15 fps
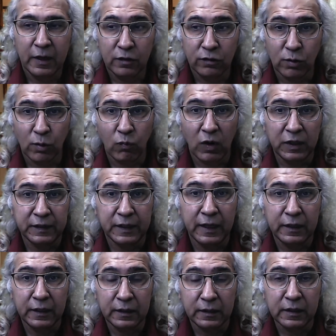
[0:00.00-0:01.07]
So, what
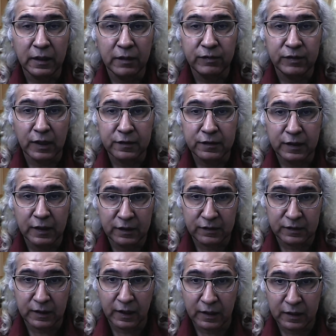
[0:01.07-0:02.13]
then it gives us is
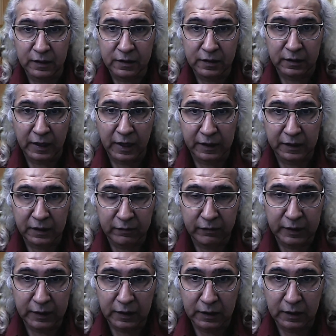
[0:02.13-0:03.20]
the
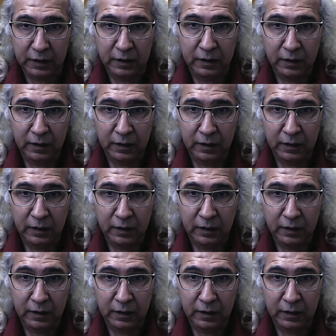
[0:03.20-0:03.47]
interactivity